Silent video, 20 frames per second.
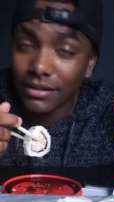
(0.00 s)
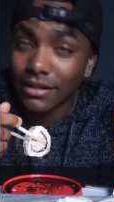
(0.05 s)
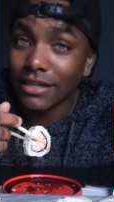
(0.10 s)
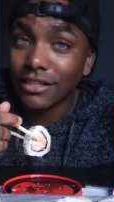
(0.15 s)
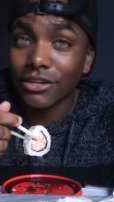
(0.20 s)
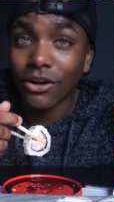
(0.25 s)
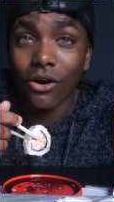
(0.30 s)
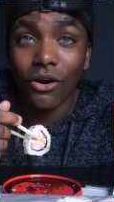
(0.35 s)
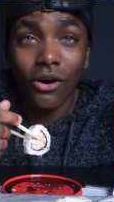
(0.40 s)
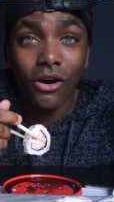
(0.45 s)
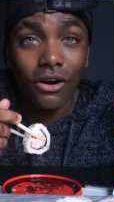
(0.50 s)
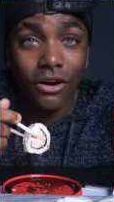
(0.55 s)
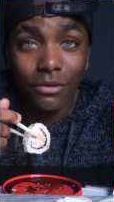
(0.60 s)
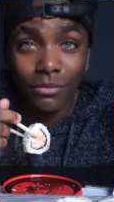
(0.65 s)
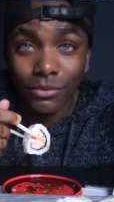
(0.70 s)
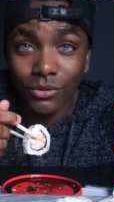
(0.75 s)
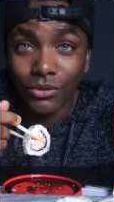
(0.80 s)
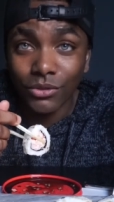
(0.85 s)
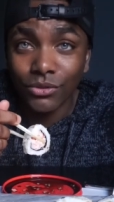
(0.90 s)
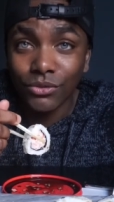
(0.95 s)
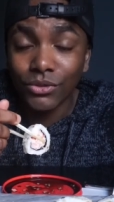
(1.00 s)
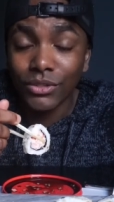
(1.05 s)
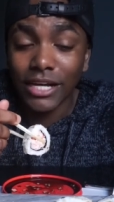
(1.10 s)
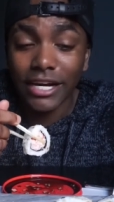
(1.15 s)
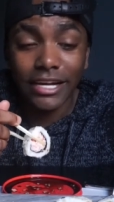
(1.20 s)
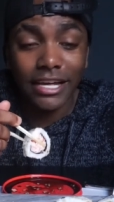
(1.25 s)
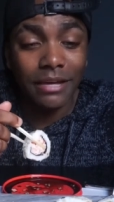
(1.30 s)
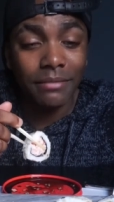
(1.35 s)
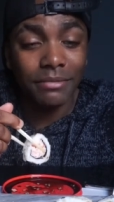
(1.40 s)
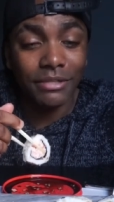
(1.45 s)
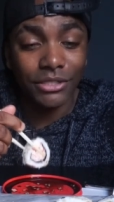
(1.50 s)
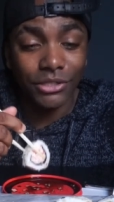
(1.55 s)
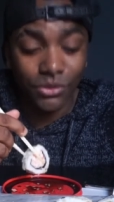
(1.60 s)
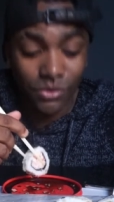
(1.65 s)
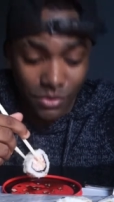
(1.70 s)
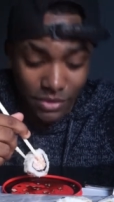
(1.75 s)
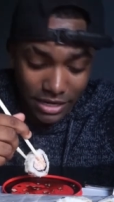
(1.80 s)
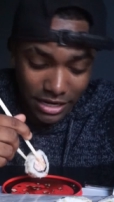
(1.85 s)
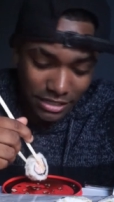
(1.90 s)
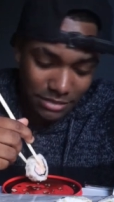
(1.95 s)
That's horrible, dude. Y'all can't be
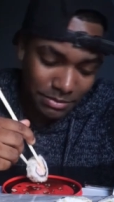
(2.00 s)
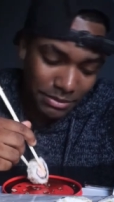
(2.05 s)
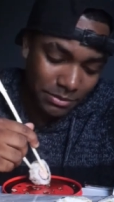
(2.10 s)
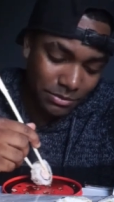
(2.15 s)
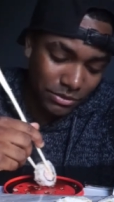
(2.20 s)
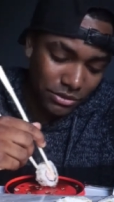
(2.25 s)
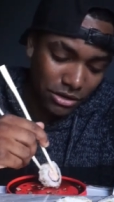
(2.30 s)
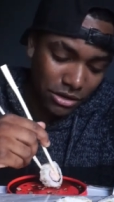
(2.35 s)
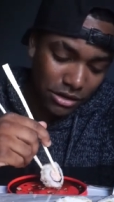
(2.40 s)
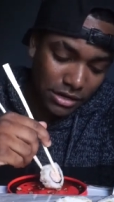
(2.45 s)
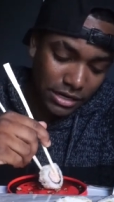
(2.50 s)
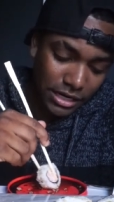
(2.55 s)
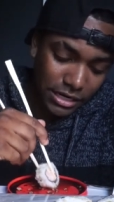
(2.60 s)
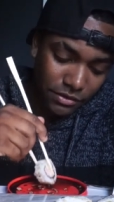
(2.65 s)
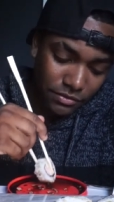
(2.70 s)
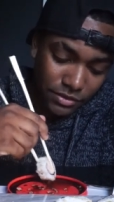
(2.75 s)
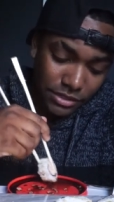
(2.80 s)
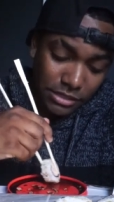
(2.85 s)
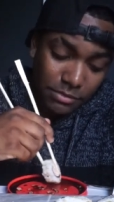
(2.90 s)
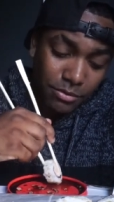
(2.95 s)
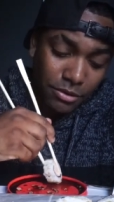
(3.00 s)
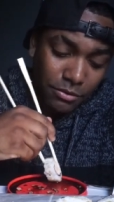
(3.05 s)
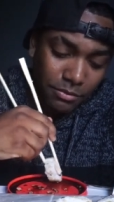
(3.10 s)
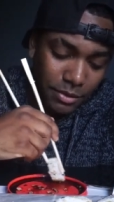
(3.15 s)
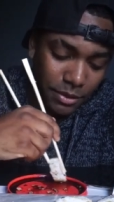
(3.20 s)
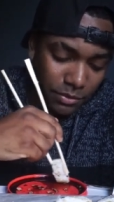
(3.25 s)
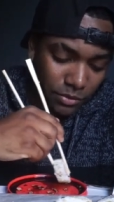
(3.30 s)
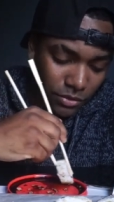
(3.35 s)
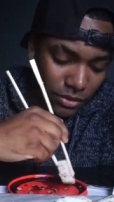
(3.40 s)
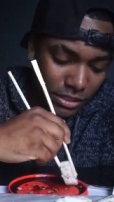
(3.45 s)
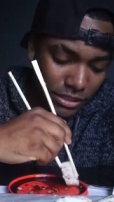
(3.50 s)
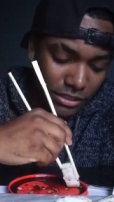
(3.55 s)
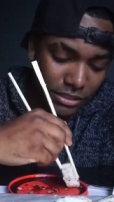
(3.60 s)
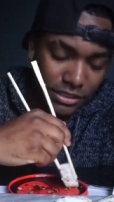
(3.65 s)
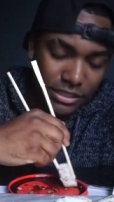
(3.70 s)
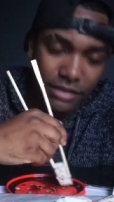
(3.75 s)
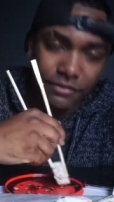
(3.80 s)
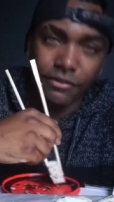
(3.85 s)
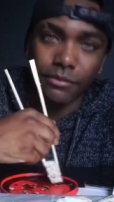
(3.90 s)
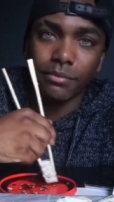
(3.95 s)
doing that to people, dog. That could really put people in a
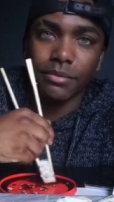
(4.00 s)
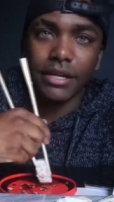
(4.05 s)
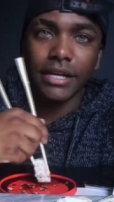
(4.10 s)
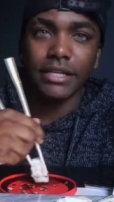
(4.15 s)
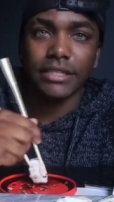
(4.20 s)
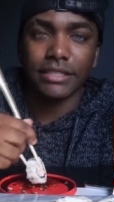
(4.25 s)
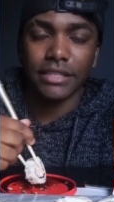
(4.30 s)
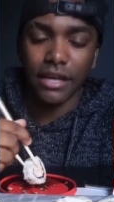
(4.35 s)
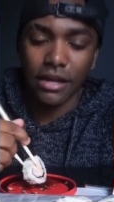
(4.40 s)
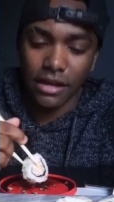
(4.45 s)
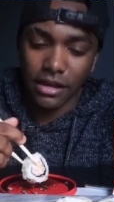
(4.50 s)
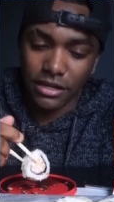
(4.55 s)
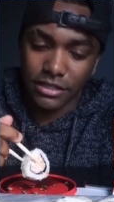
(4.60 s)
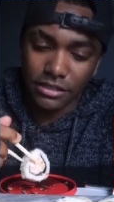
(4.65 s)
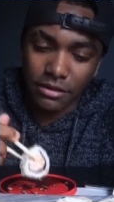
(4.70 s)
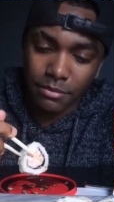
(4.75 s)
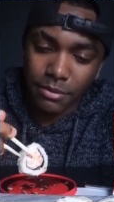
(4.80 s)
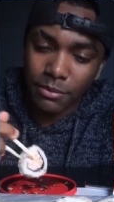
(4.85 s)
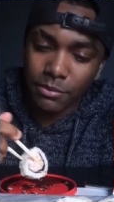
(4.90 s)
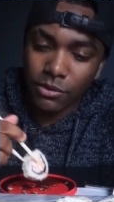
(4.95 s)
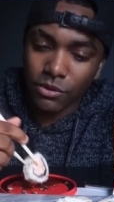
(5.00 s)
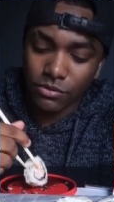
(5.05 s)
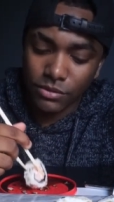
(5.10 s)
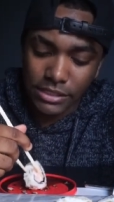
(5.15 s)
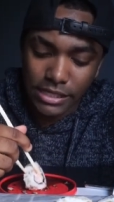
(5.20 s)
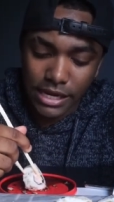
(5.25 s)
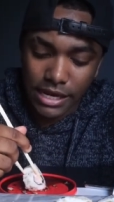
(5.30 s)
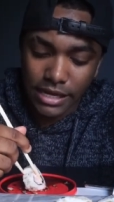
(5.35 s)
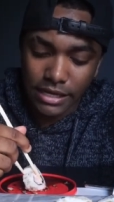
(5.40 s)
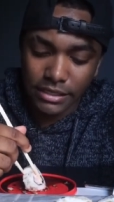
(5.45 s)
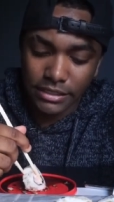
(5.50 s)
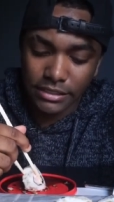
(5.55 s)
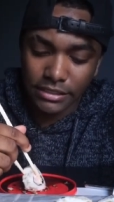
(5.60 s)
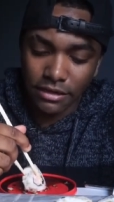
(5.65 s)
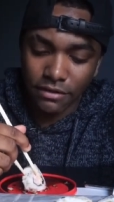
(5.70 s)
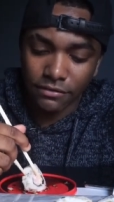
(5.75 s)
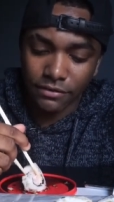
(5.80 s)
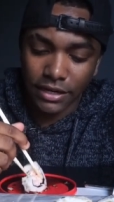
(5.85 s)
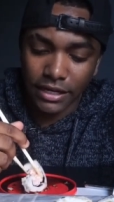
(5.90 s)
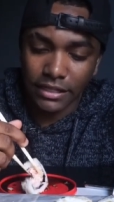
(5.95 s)
different place. Some people don't take
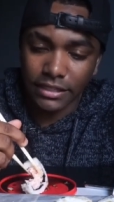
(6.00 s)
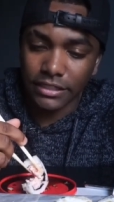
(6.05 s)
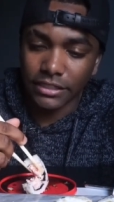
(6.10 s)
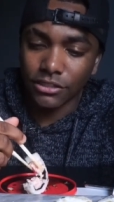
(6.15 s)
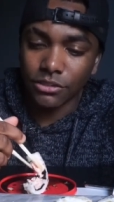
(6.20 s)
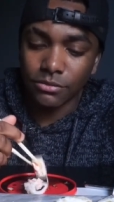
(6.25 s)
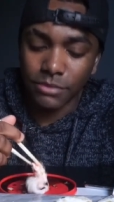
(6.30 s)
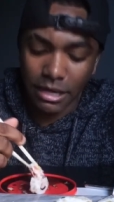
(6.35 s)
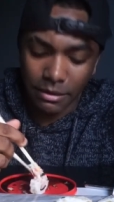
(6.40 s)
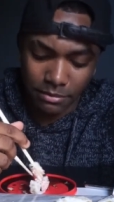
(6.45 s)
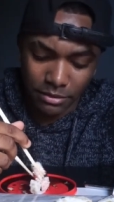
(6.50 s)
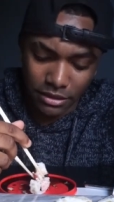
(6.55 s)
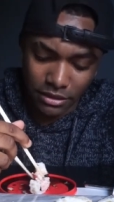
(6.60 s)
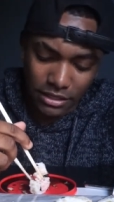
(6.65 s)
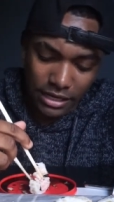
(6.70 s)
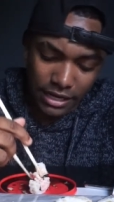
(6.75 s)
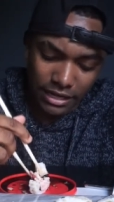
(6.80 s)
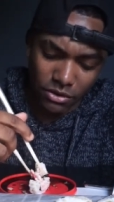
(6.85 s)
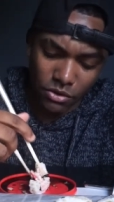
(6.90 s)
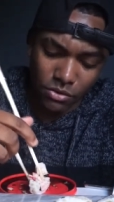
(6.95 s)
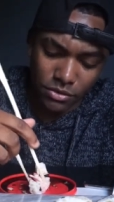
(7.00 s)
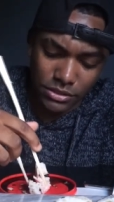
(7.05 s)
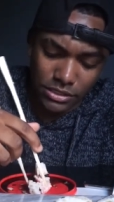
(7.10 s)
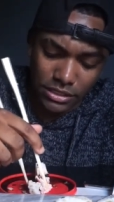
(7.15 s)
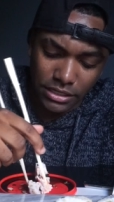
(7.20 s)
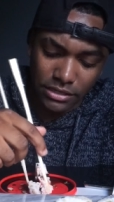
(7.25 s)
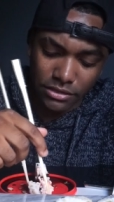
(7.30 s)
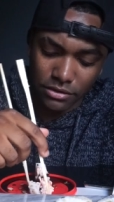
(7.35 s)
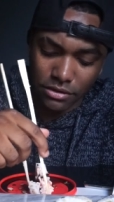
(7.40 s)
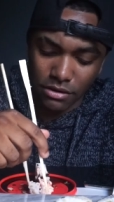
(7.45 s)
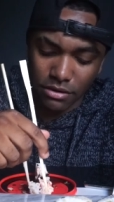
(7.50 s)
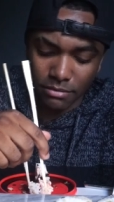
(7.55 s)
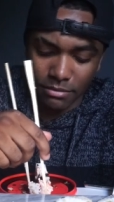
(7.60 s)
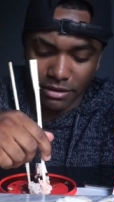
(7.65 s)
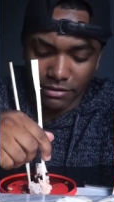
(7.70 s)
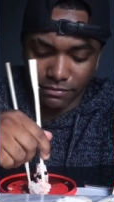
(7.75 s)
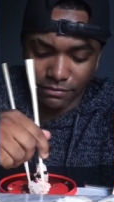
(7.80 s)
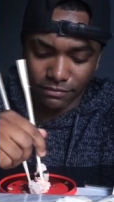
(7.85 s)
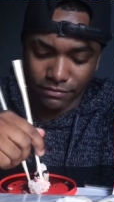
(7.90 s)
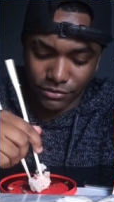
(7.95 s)
stuff like that. You might be like, oh, it's the internet. oh
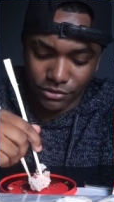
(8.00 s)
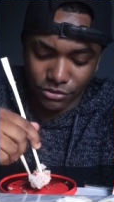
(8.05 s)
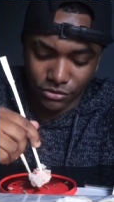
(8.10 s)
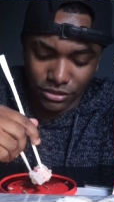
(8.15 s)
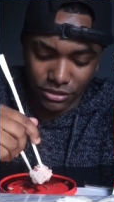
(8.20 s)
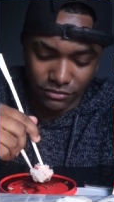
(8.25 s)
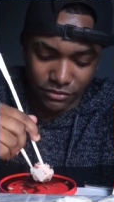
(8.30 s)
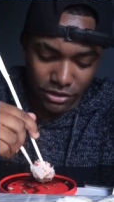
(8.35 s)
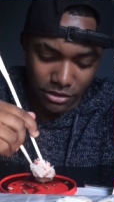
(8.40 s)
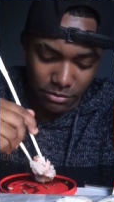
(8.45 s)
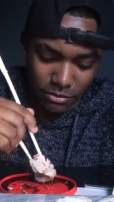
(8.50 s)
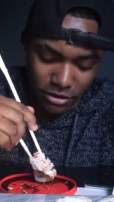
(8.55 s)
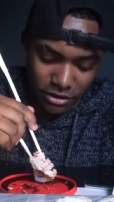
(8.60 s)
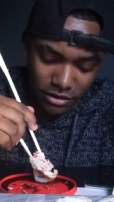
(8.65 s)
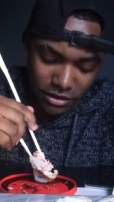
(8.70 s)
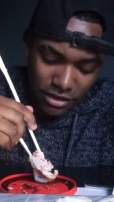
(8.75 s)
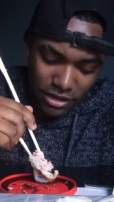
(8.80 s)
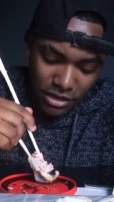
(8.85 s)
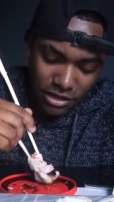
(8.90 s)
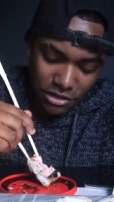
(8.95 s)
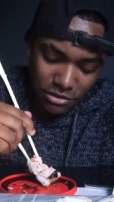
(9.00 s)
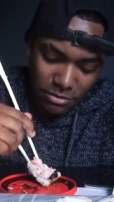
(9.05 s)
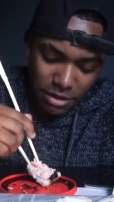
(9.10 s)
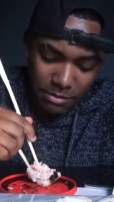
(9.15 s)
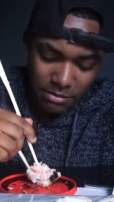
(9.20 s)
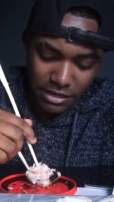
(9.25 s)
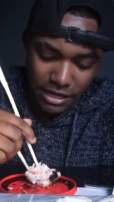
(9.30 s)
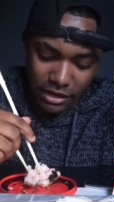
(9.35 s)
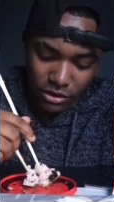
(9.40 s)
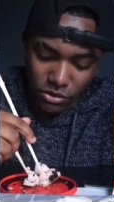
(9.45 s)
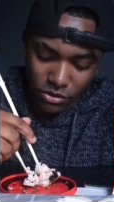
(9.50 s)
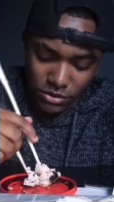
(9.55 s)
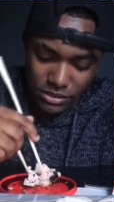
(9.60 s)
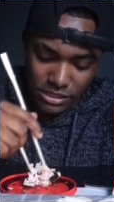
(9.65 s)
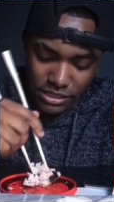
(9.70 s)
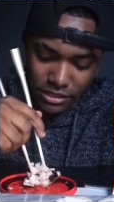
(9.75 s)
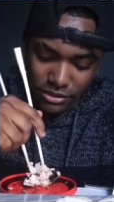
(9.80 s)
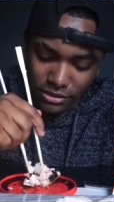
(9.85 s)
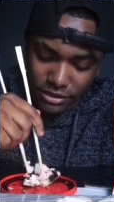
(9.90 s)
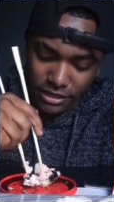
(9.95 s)
my sushi fell apart. You might be like, oh, it's
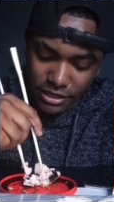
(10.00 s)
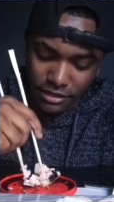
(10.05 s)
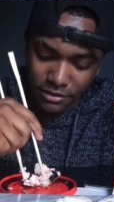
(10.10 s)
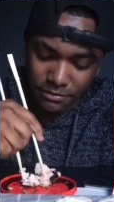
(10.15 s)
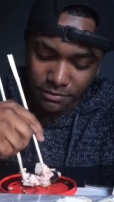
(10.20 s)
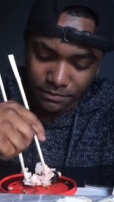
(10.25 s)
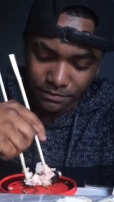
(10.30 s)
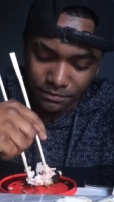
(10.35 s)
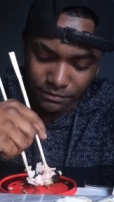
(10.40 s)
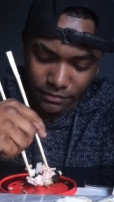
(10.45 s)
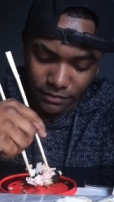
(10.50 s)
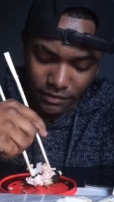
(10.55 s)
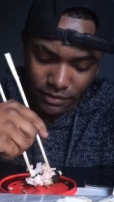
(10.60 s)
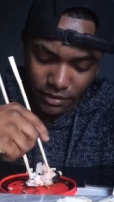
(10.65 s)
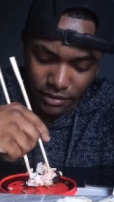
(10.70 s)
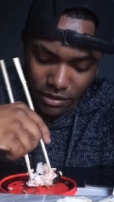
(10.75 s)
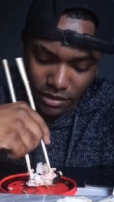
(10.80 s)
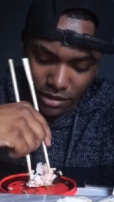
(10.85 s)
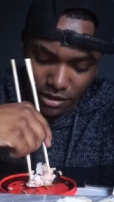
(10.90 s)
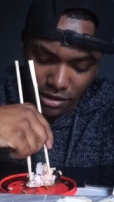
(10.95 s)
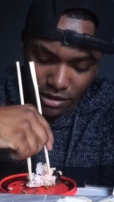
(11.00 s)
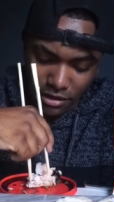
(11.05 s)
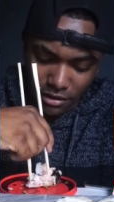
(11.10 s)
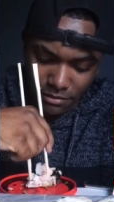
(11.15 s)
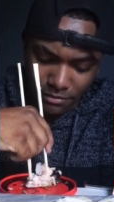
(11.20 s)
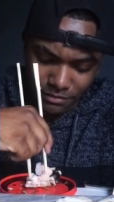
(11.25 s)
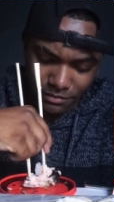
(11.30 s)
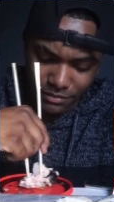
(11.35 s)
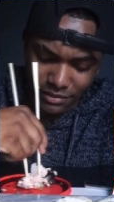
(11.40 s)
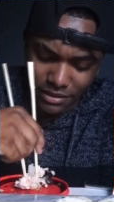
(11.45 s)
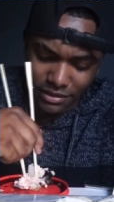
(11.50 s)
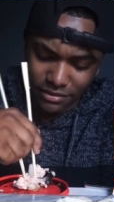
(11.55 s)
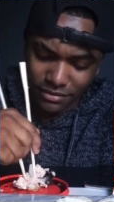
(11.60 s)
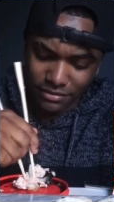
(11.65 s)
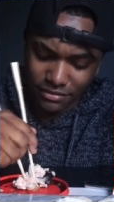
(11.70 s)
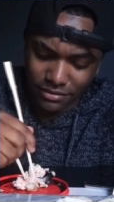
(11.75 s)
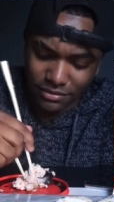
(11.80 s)
the internet um,